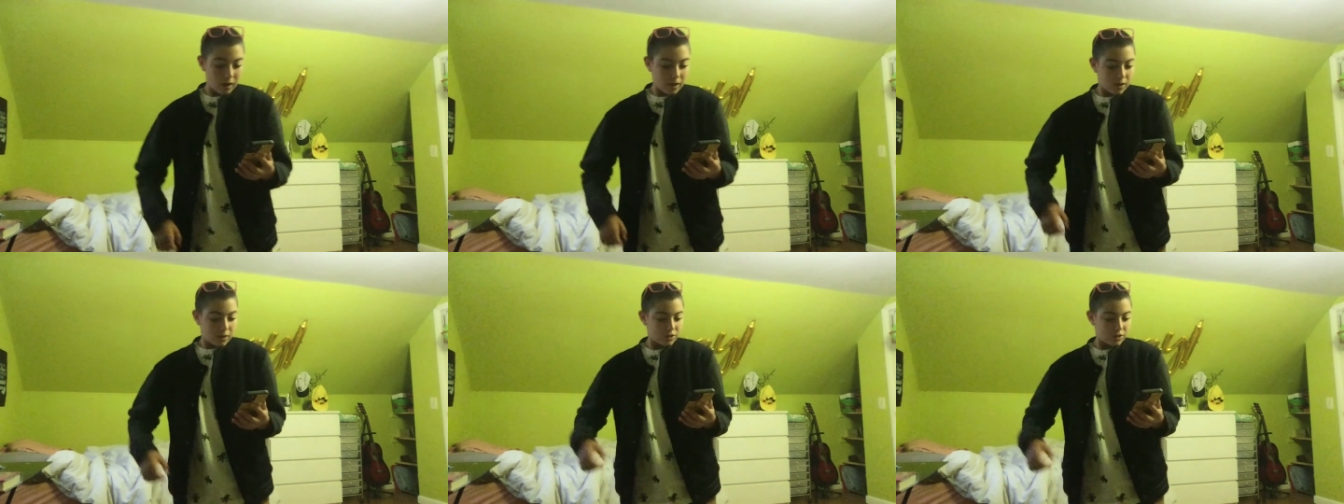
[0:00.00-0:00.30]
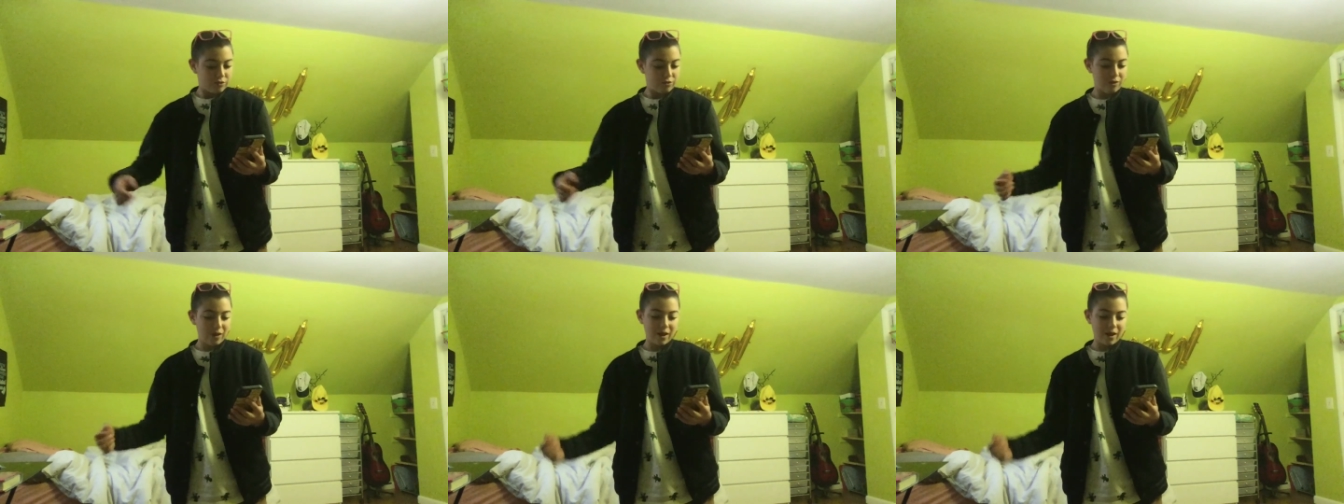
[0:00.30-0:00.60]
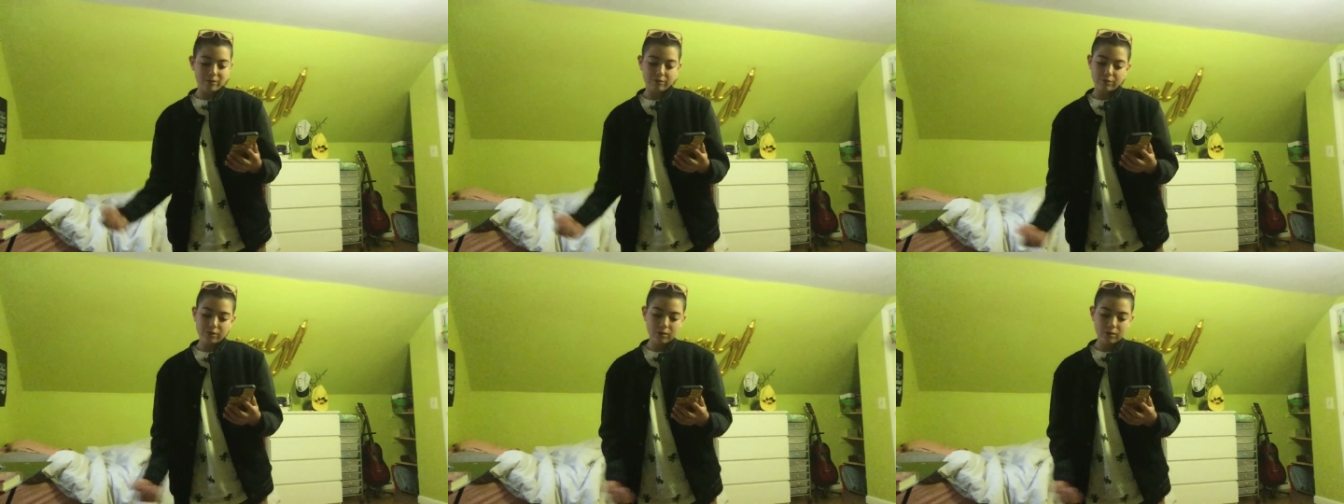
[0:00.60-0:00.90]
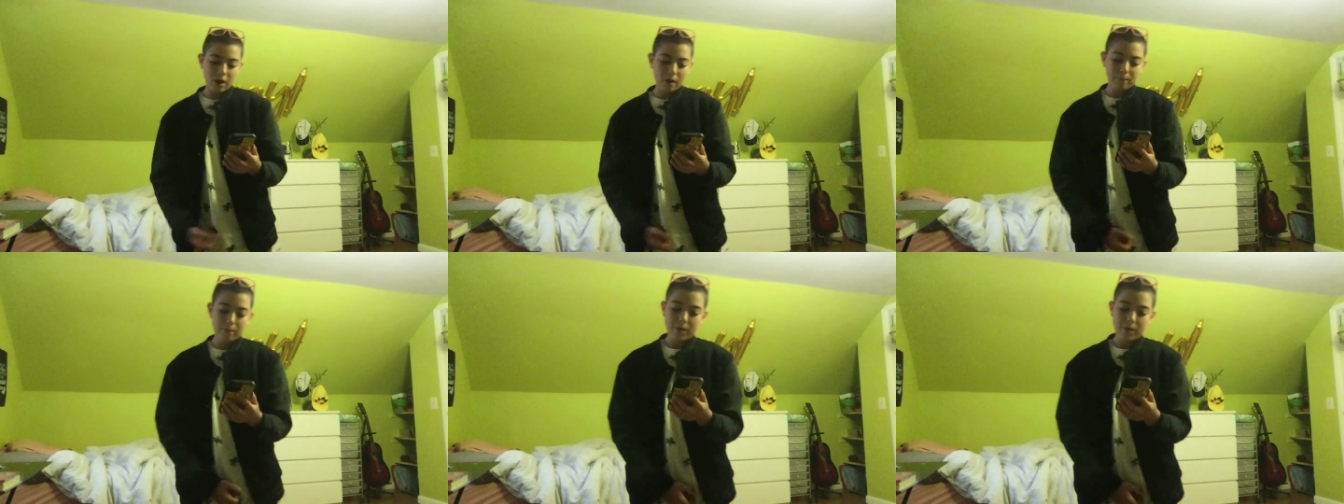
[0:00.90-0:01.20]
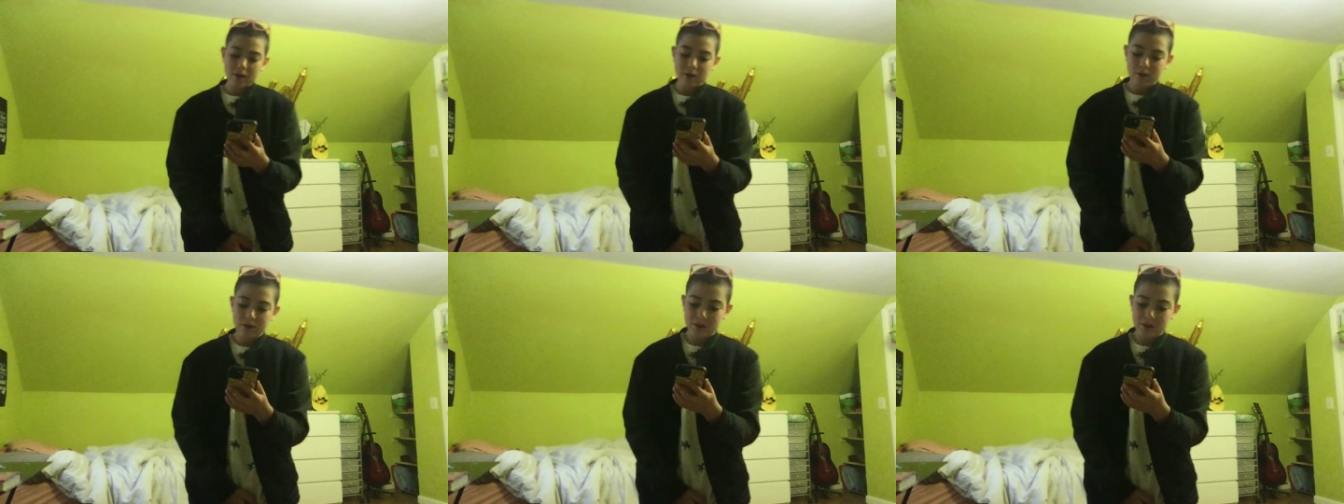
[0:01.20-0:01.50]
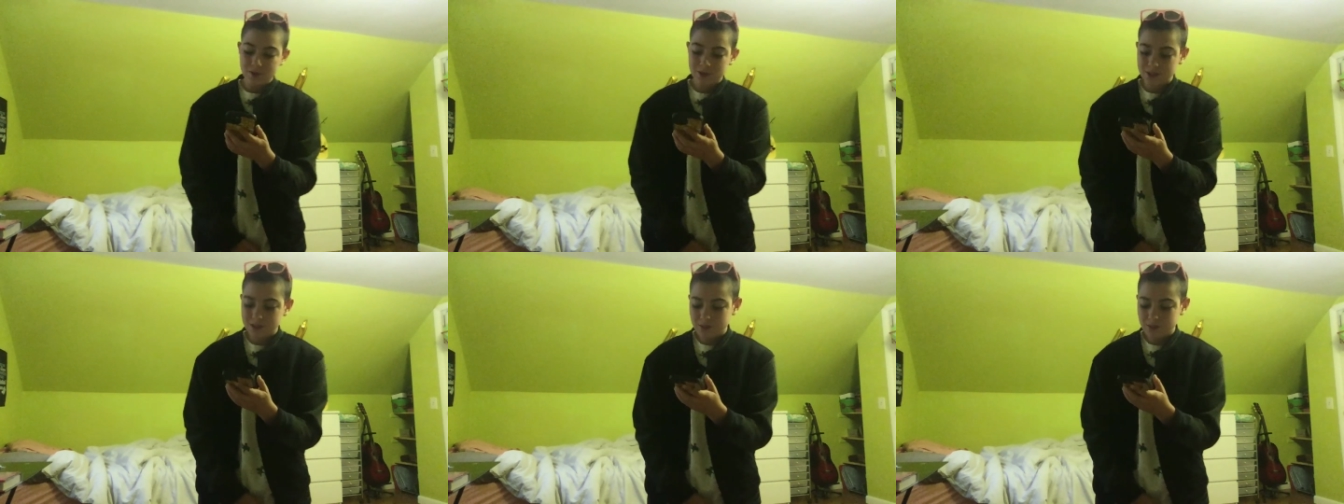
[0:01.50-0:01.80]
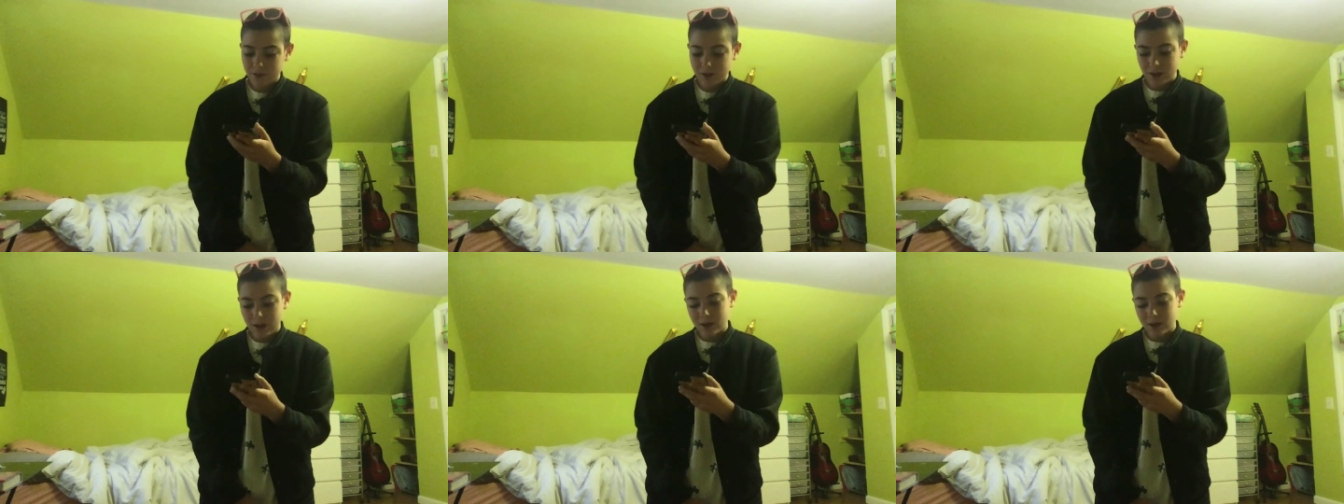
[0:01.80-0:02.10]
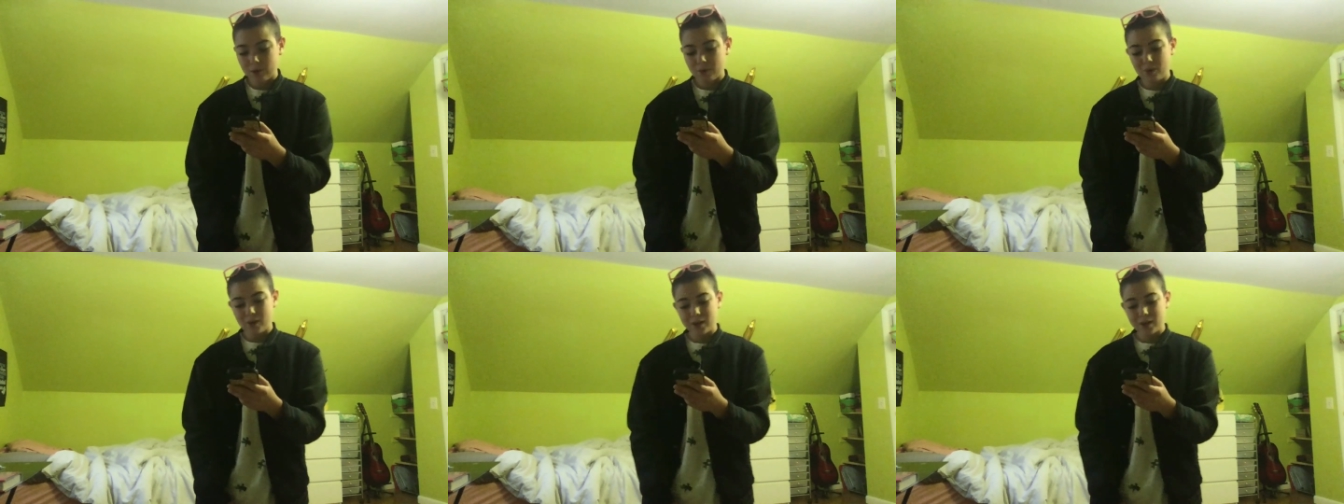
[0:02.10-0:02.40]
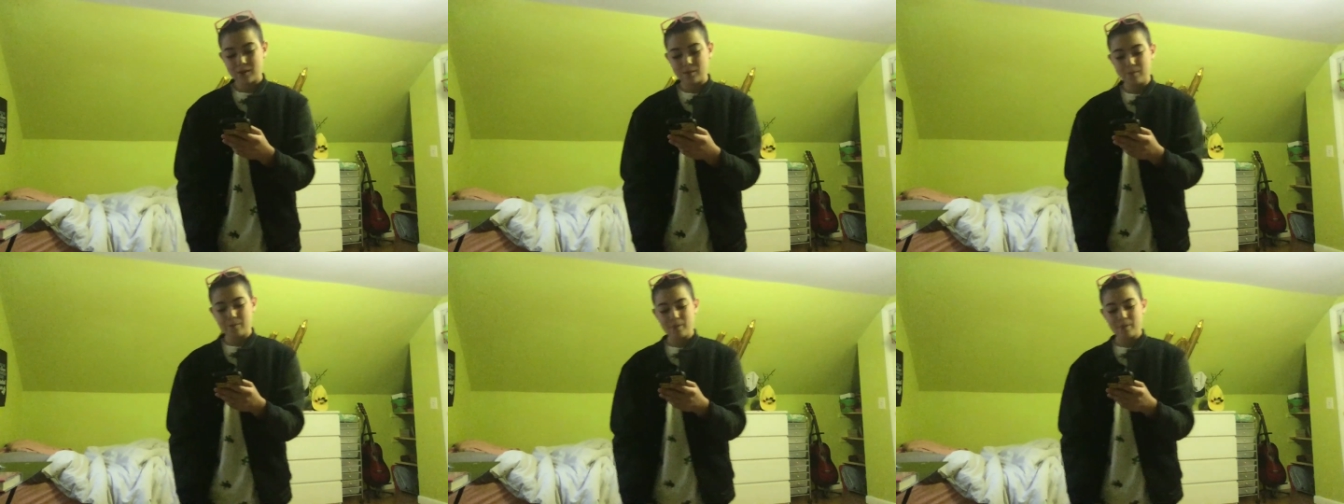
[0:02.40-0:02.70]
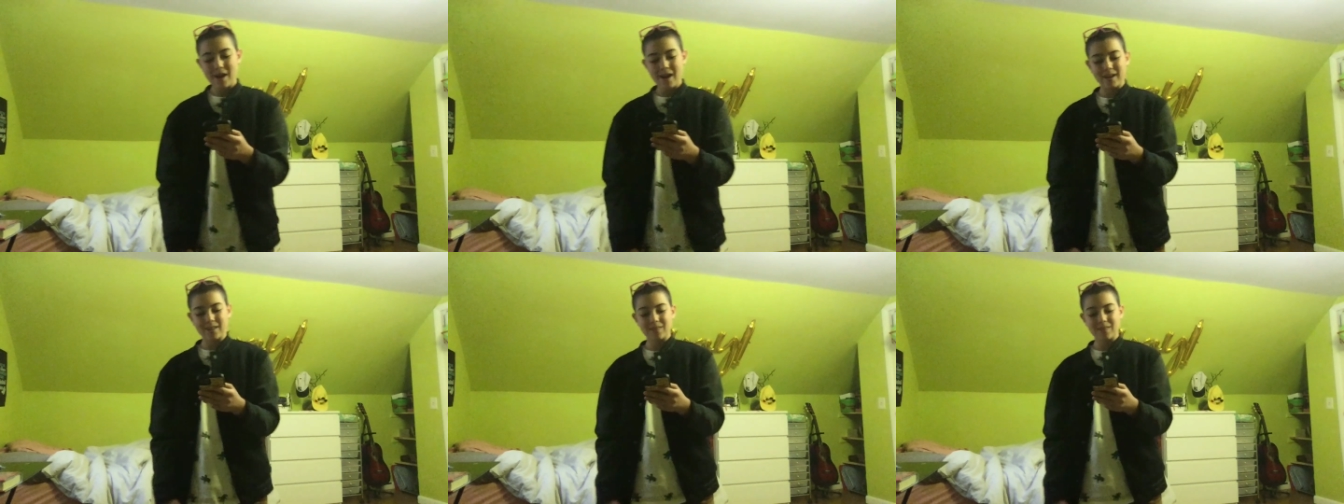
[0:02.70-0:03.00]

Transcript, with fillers: It's fine if you're not paranoid, don't gotta watch your back.